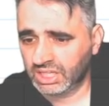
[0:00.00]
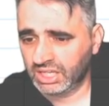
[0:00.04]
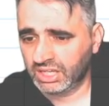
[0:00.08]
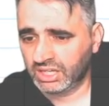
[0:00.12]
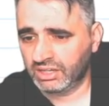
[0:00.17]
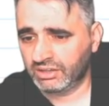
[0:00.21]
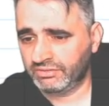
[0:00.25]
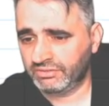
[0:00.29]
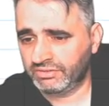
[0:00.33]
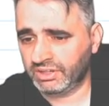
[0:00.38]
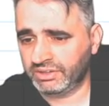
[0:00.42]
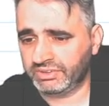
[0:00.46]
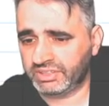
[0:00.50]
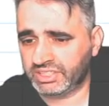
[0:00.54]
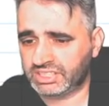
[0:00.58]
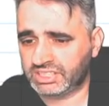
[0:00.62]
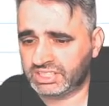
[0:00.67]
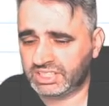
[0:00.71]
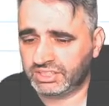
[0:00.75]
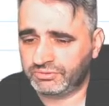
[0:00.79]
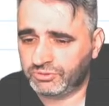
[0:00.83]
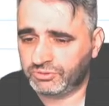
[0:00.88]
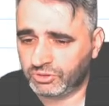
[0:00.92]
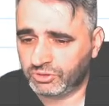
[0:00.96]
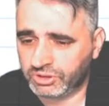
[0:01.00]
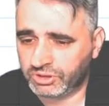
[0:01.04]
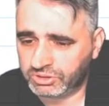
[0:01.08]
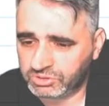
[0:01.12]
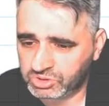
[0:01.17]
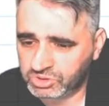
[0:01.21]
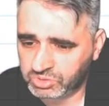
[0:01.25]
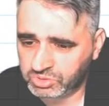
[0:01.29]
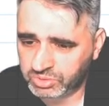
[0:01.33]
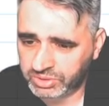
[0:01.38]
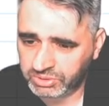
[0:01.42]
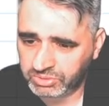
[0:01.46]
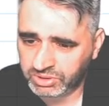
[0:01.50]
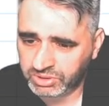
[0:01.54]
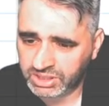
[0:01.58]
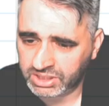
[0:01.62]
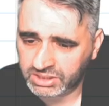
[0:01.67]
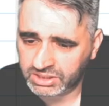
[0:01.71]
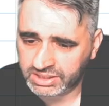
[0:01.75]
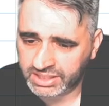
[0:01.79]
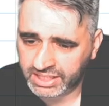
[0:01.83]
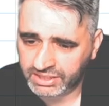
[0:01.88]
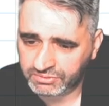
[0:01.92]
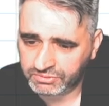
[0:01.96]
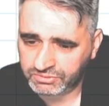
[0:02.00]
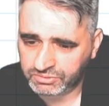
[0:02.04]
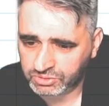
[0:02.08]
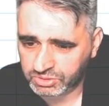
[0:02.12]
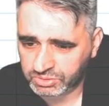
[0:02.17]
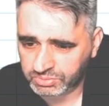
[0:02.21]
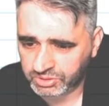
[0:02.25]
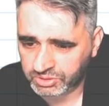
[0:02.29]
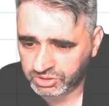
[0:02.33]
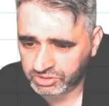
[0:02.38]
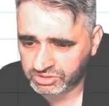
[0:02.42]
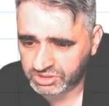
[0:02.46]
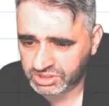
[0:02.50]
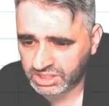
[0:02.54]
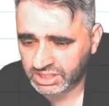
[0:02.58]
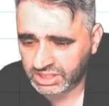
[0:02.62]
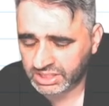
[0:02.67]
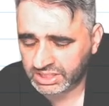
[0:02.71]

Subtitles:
5x take 4 equals 21. Add 4 to both sides.